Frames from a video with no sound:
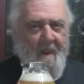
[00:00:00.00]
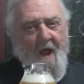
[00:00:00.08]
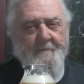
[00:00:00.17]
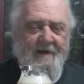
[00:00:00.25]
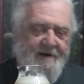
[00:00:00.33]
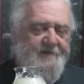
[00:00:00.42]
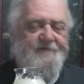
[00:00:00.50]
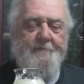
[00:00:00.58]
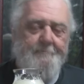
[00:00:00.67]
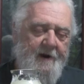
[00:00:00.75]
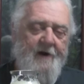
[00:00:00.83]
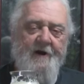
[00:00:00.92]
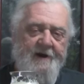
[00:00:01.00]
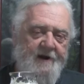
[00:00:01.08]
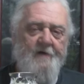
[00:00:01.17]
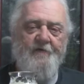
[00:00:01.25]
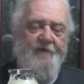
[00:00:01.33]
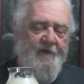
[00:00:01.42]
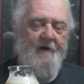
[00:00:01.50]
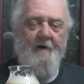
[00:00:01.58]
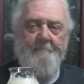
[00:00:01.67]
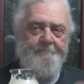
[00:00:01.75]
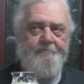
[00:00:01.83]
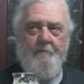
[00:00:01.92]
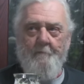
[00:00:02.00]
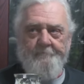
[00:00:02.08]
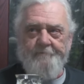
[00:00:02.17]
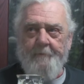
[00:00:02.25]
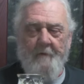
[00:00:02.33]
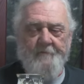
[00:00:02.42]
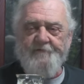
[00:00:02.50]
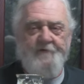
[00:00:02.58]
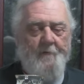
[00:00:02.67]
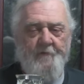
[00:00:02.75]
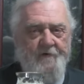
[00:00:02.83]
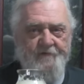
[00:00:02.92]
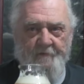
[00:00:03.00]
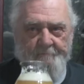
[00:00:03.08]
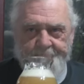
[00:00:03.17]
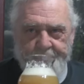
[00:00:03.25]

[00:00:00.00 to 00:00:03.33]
I'm getting some berry notes there for some reason.